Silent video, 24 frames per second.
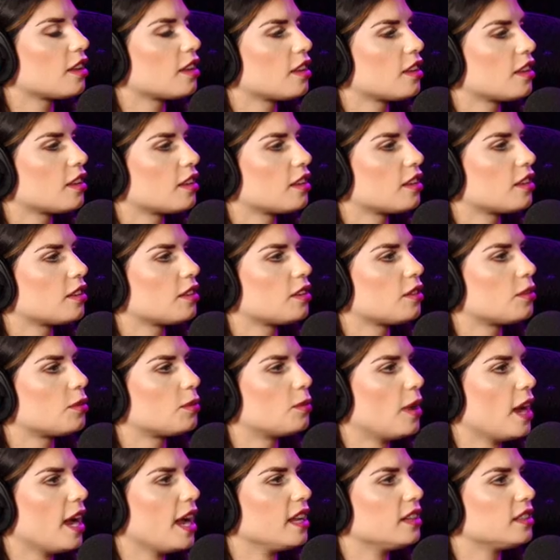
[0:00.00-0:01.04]
message that those
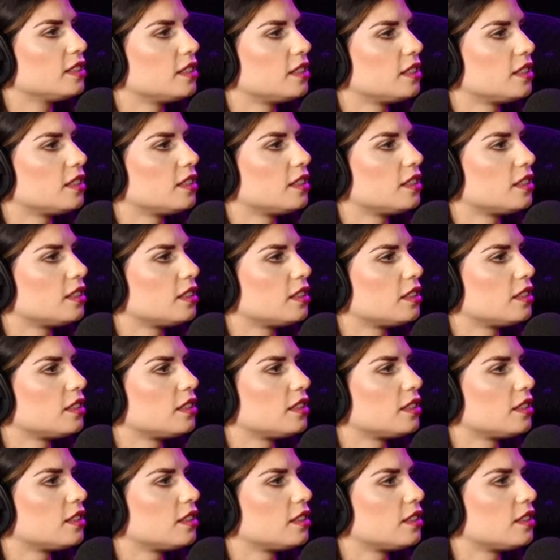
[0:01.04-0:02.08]
kids right. hear.
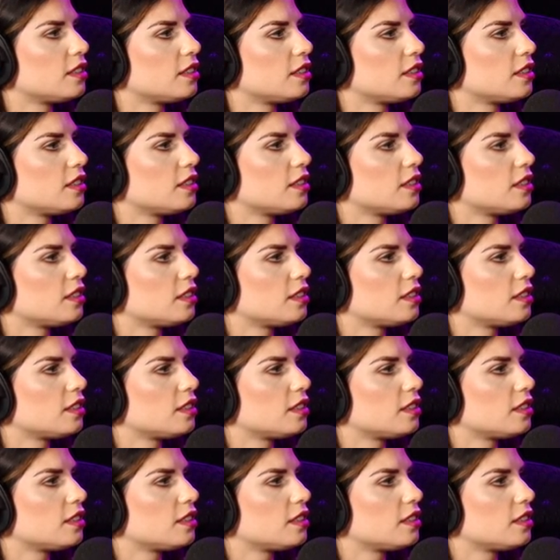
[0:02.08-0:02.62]
So